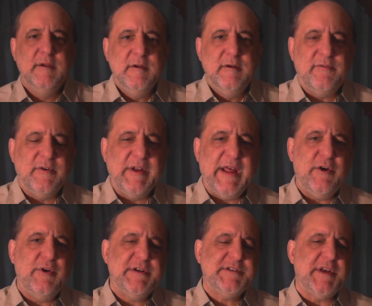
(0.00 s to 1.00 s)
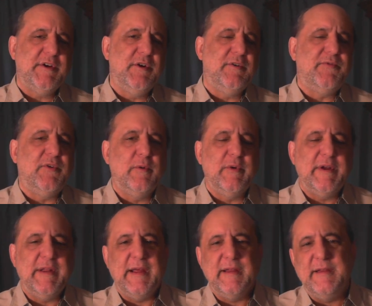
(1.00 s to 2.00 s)
For now, as I go forward
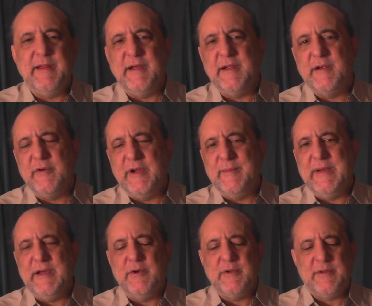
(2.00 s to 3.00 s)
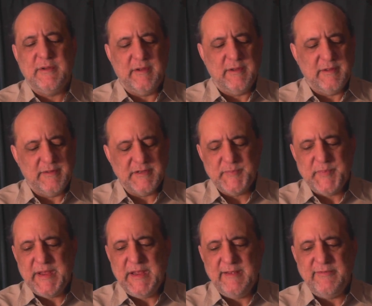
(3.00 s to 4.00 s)
and I diagram out this
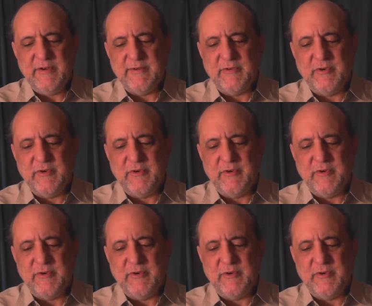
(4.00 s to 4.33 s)
behavior of